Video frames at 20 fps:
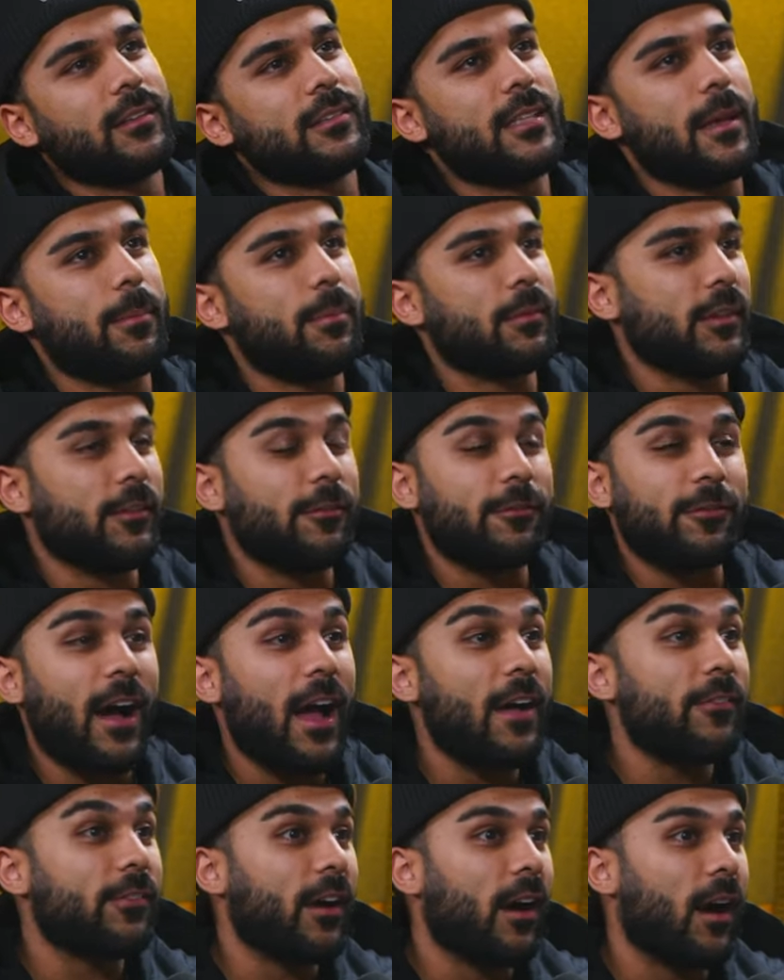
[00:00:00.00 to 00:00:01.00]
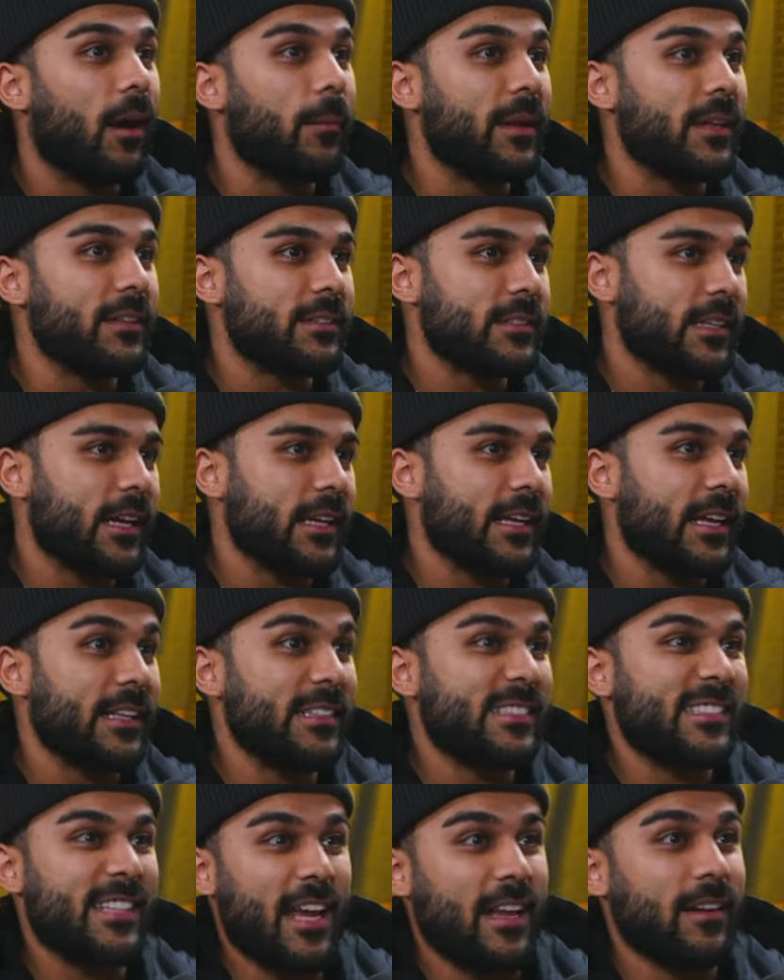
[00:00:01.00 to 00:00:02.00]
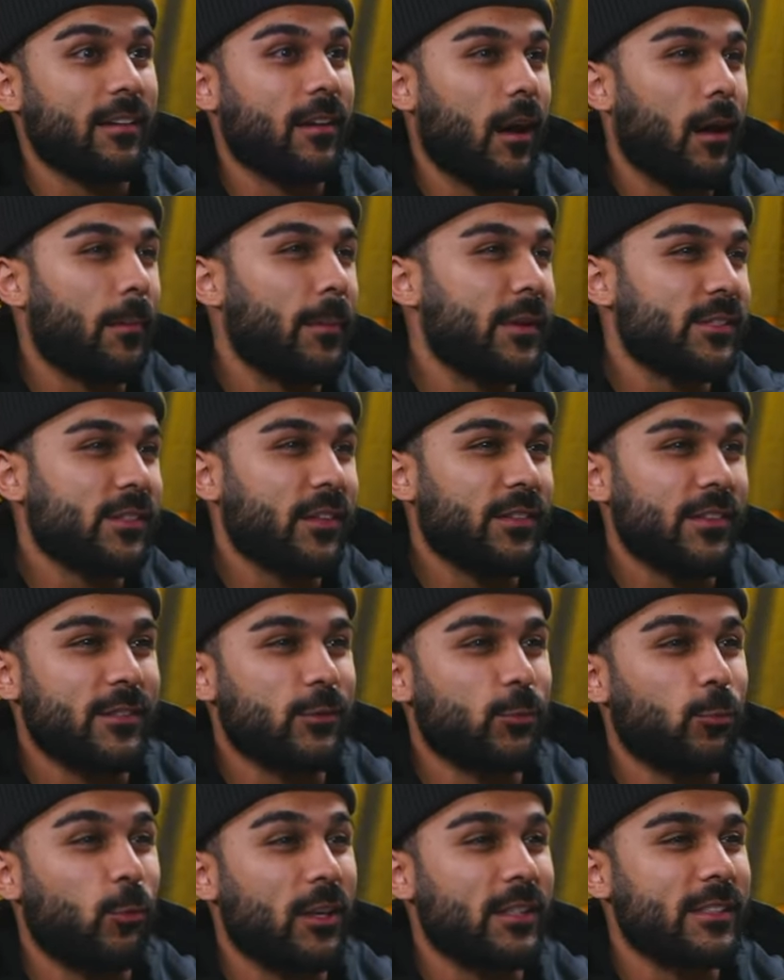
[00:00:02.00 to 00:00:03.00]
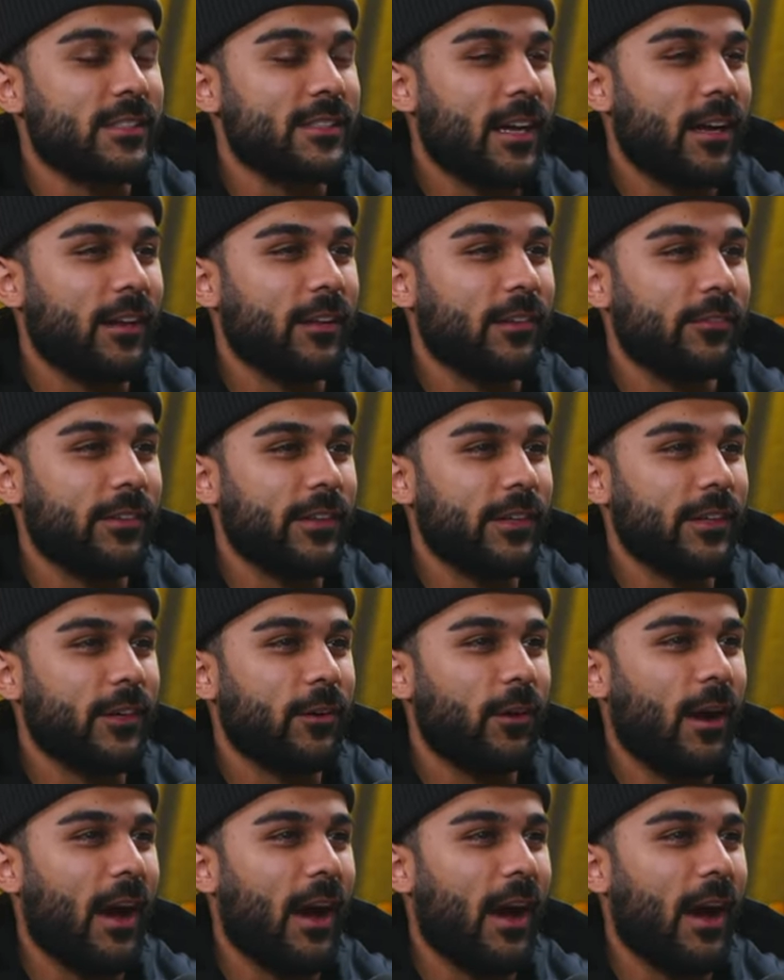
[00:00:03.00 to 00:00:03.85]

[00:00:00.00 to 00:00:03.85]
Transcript: typically five comments and I get 10 comments on this one style of video.